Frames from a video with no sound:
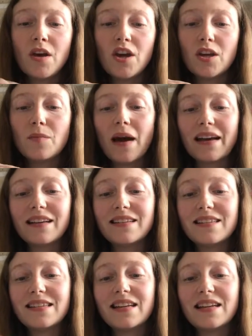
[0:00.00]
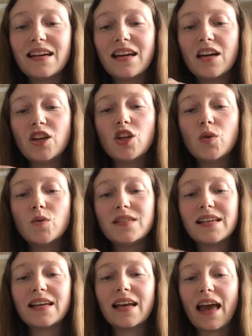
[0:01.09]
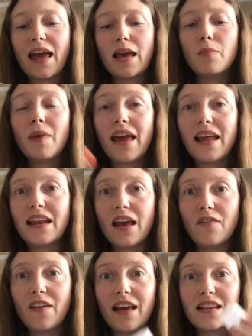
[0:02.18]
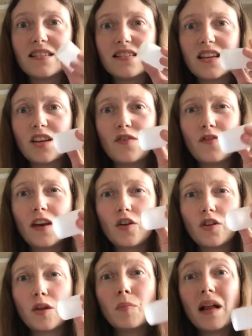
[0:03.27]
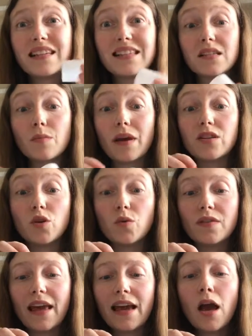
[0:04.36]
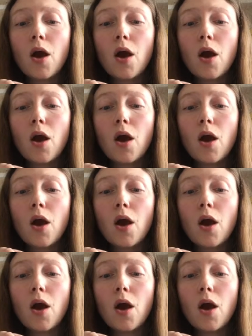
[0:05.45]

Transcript: You might consider using a pin if it is that you feel that the plastic's a bit too thick,